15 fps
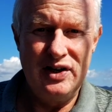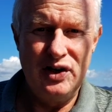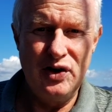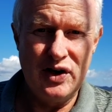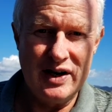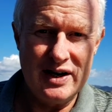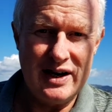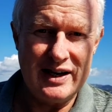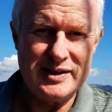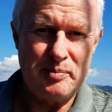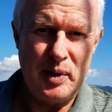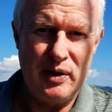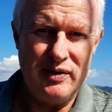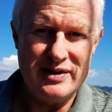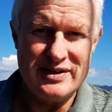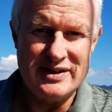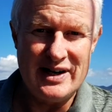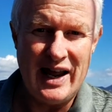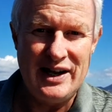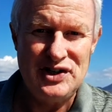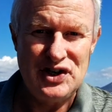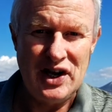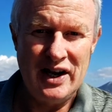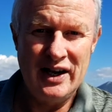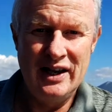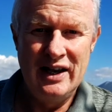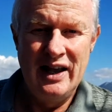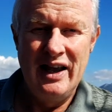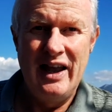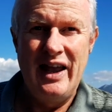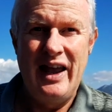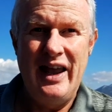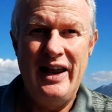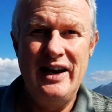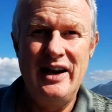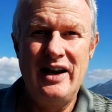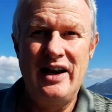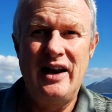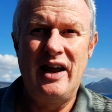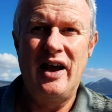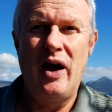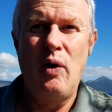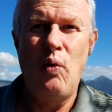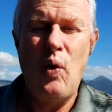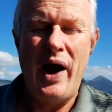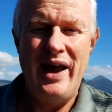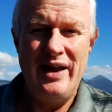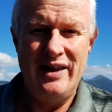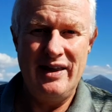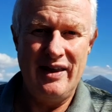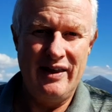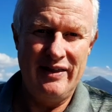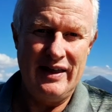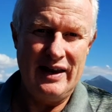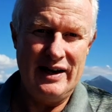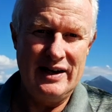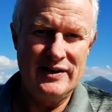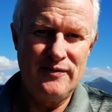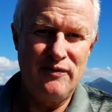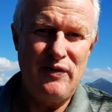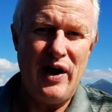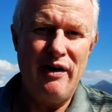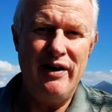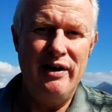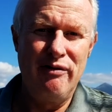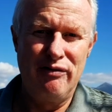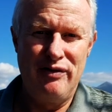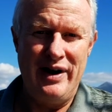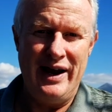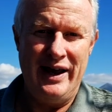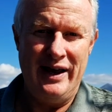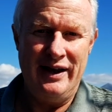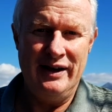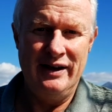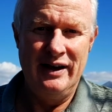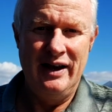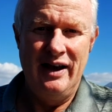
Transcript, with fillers: you can experience nature in a way that is very rare,